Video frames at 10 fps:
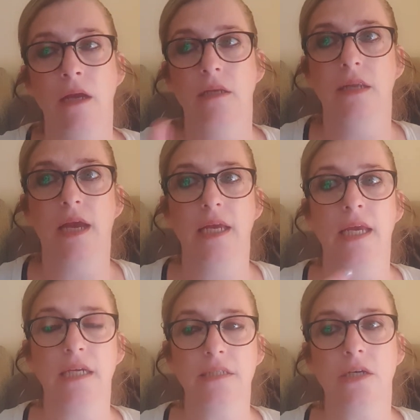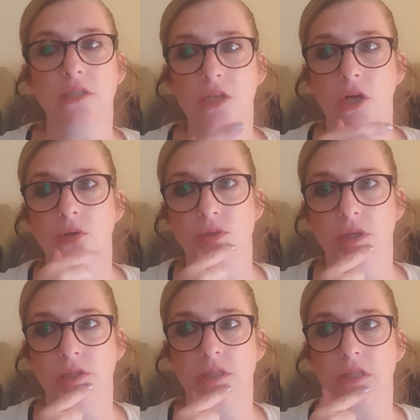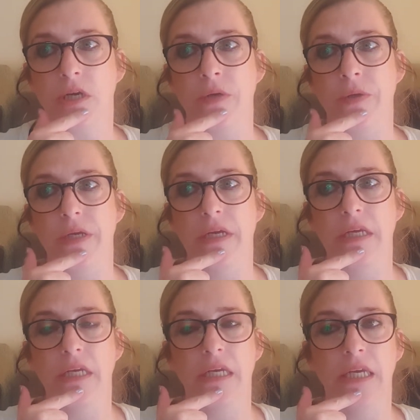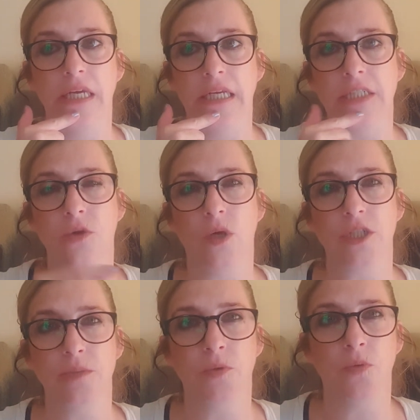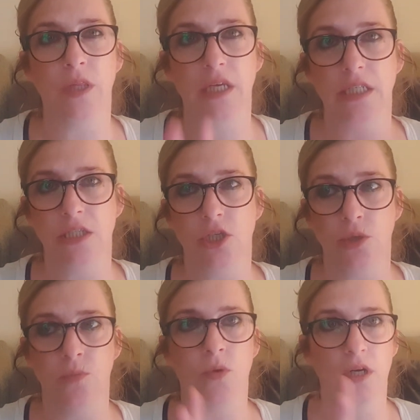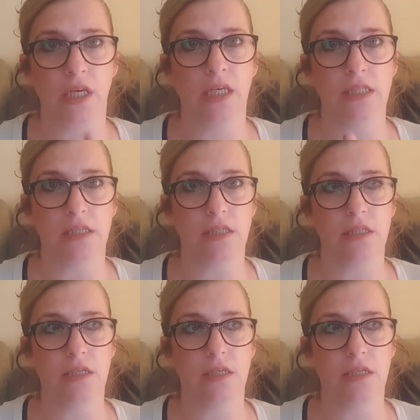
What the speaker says: Now, he has got his clothes on, so it is questionable whether he's doing what he's